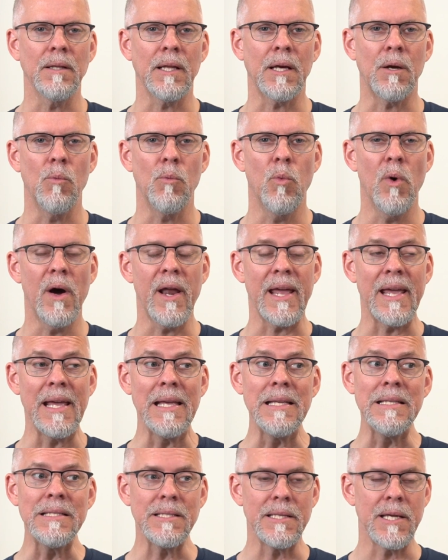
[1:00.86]
like what
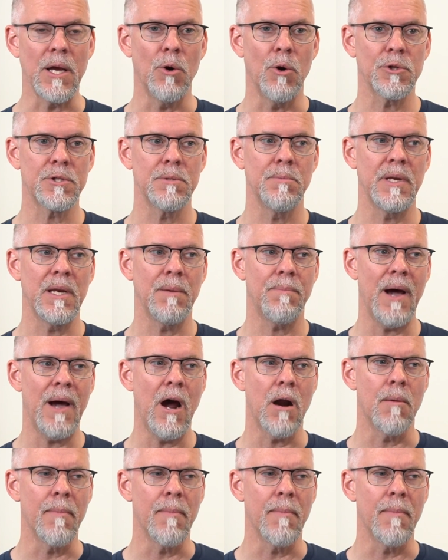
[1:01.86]
is the ultimate in power?